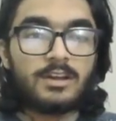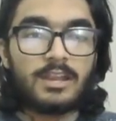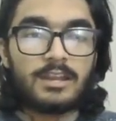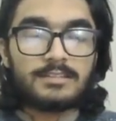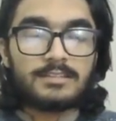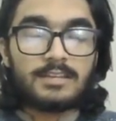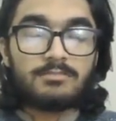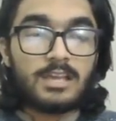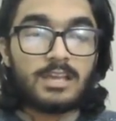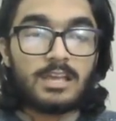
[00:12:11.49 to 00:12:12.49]
and that
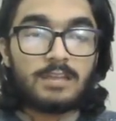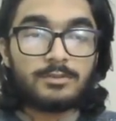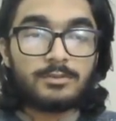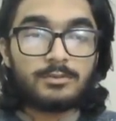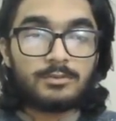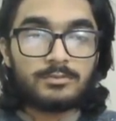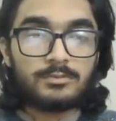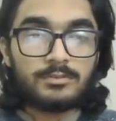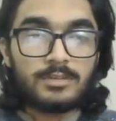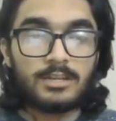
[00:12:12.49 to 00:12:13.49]
will help you
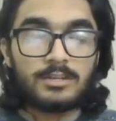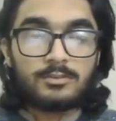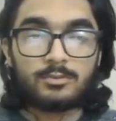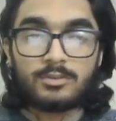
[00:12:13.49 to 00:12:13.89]
to